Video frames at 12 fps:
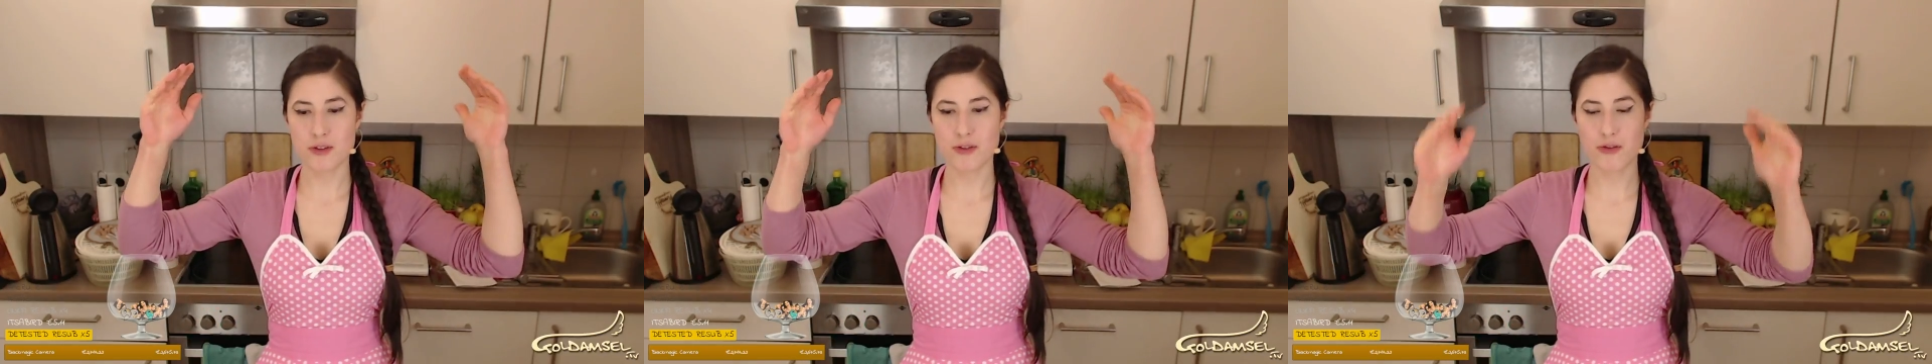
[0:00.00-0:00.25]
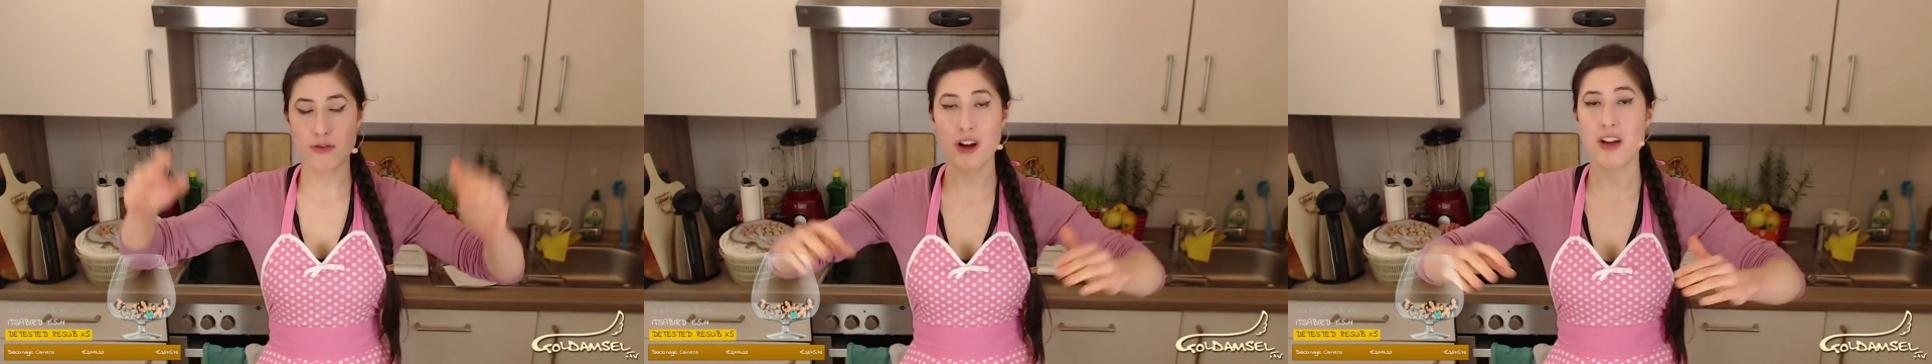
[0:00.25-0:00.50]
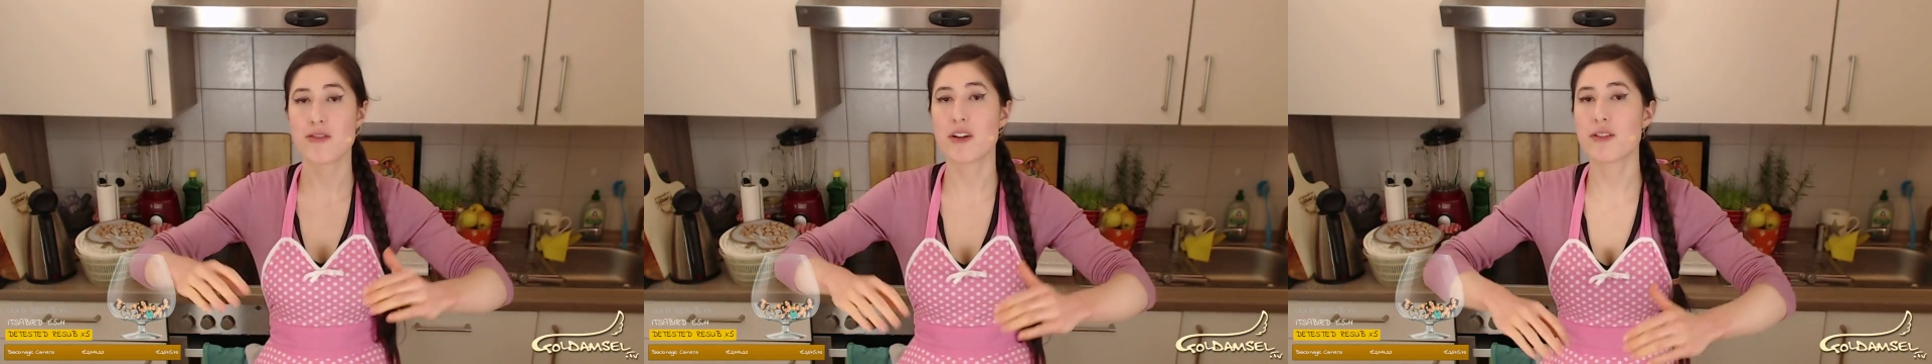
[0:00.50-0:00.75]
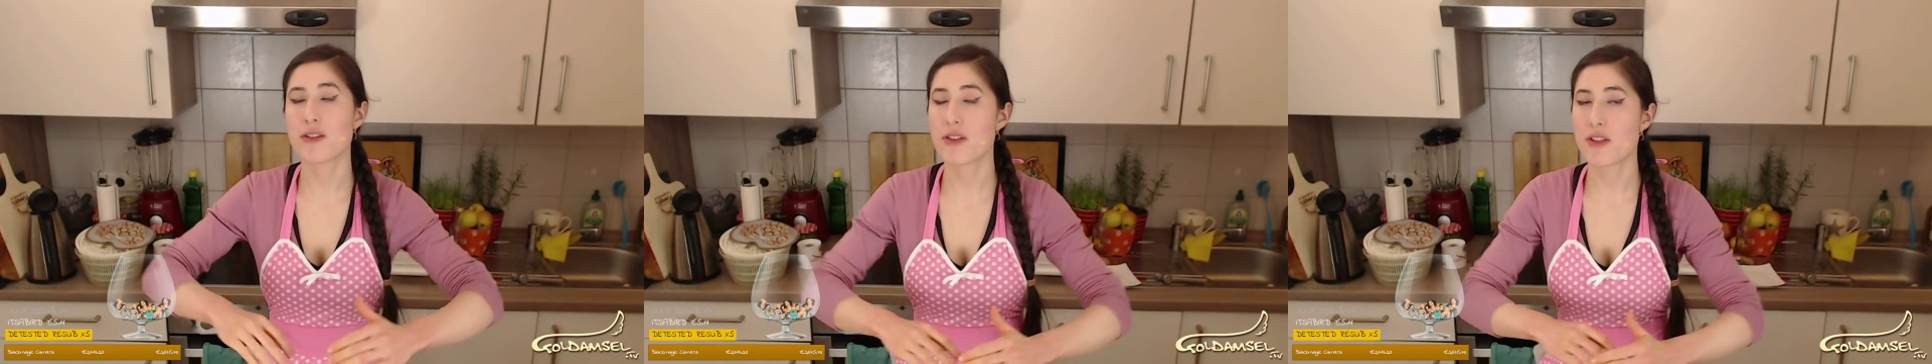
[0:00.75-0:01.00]

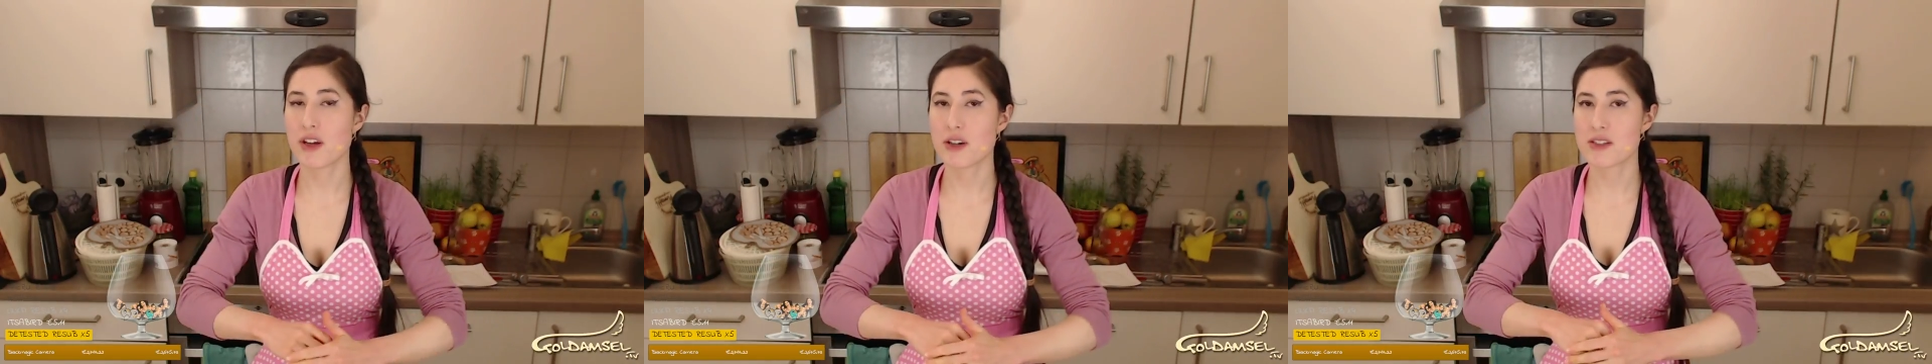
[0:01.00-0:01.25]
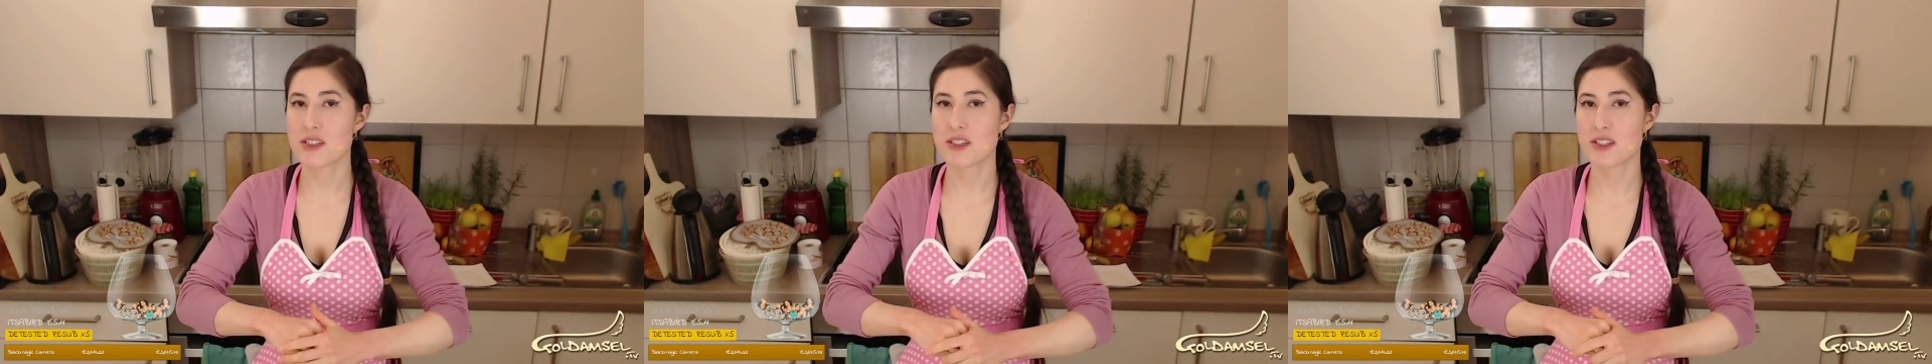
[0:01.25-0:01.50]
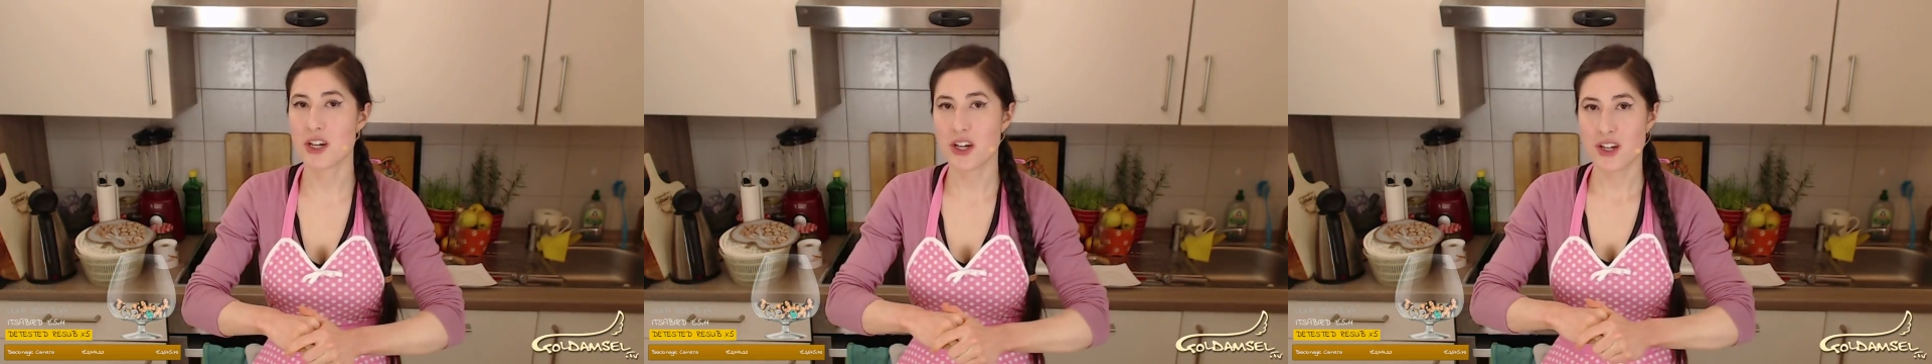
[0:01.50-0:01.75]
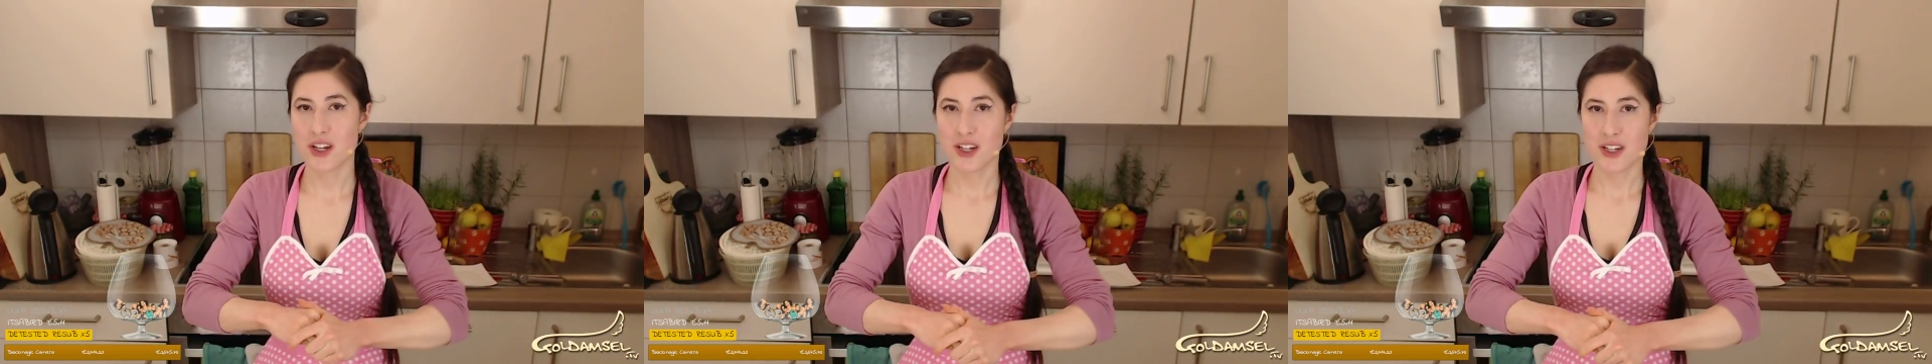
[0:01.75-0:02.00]
500,000
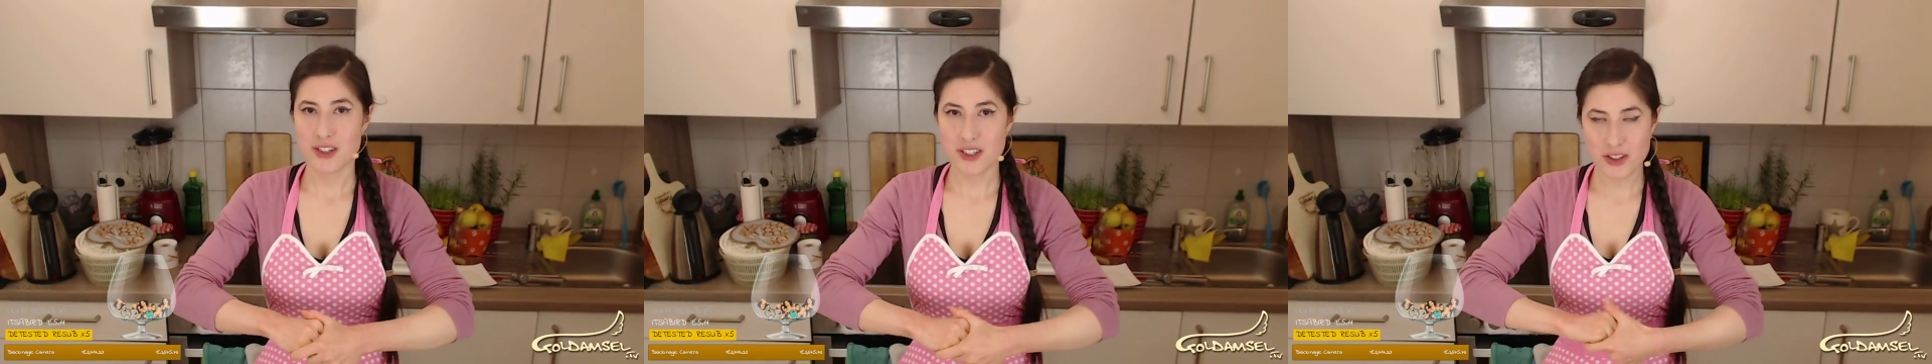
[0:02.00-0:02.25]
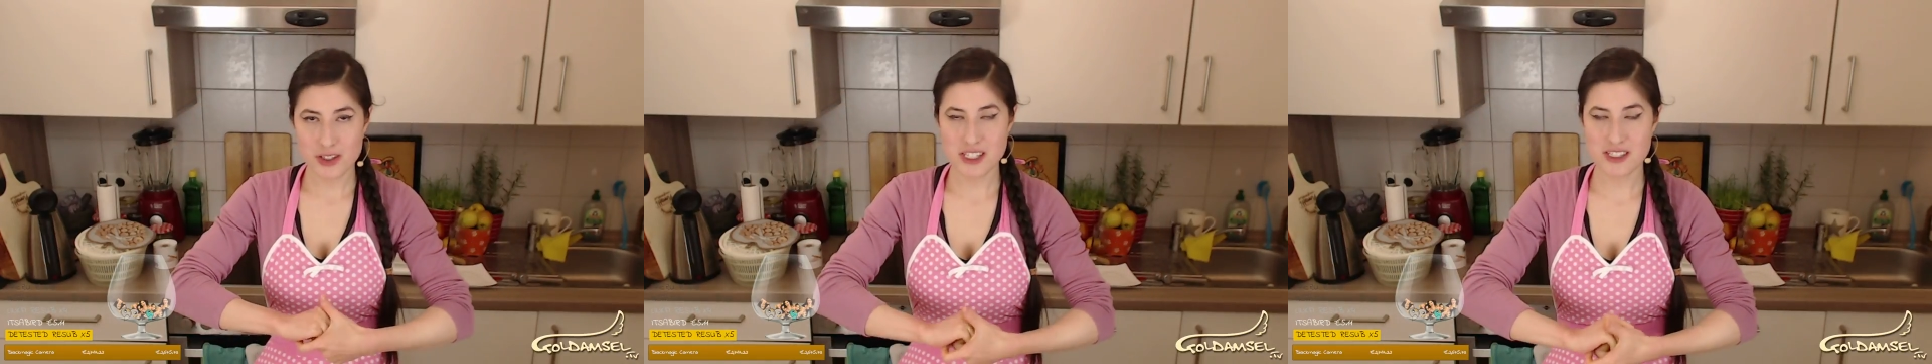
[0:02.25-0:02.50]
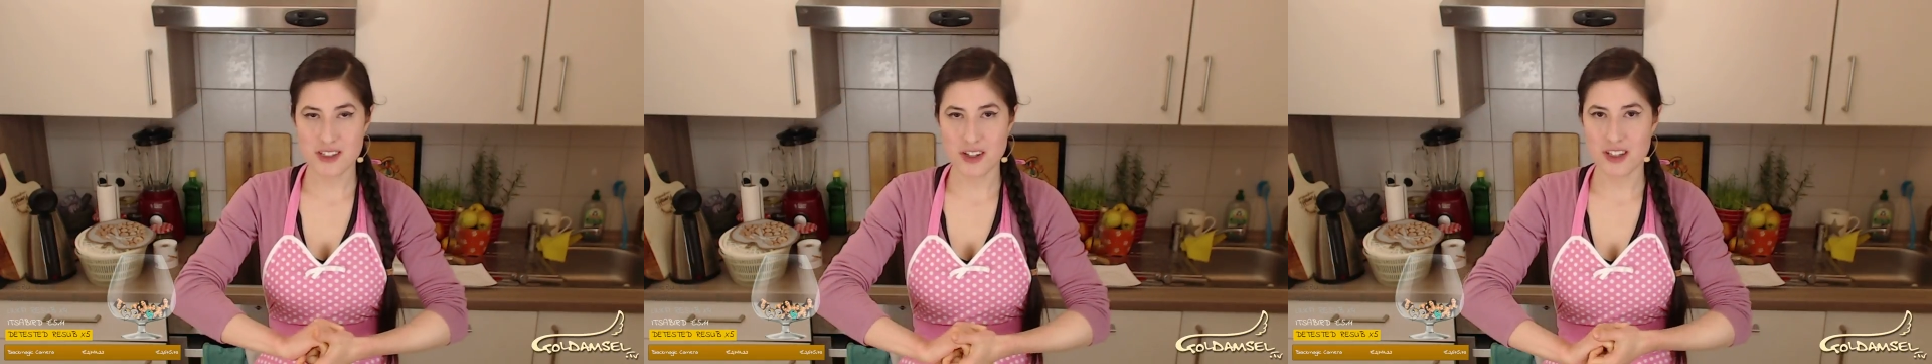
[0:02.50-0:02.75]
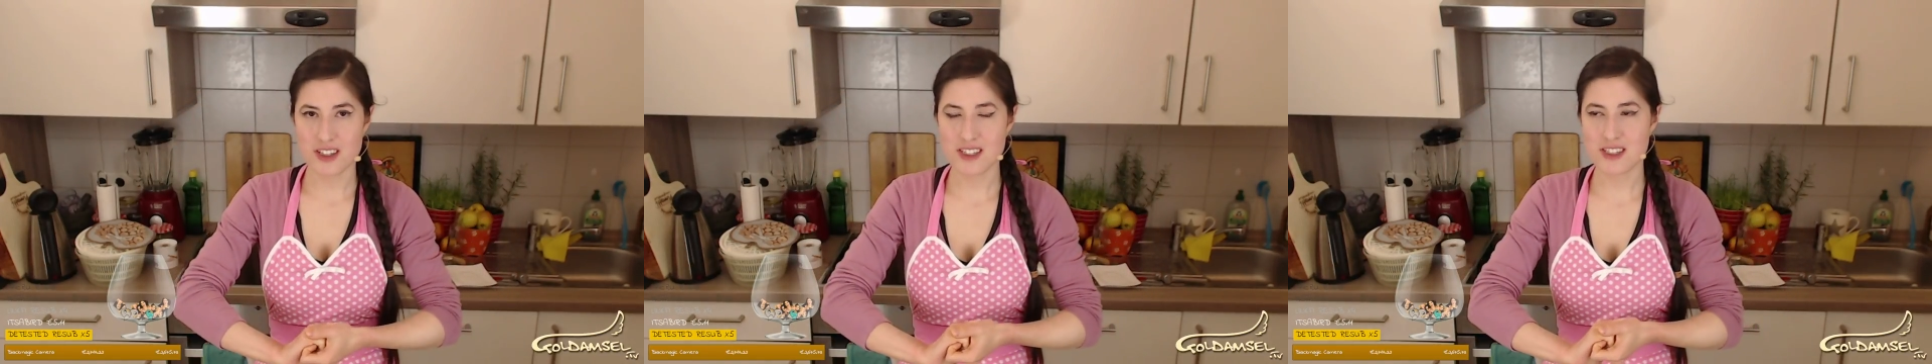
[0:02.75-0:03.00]
US
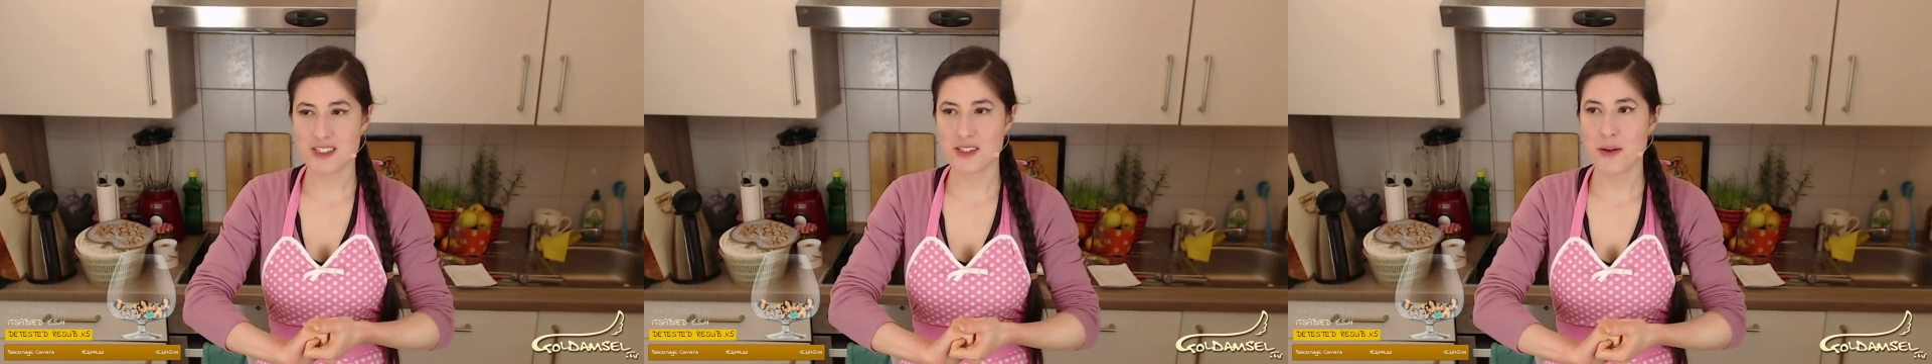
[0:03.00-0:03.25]
dollars.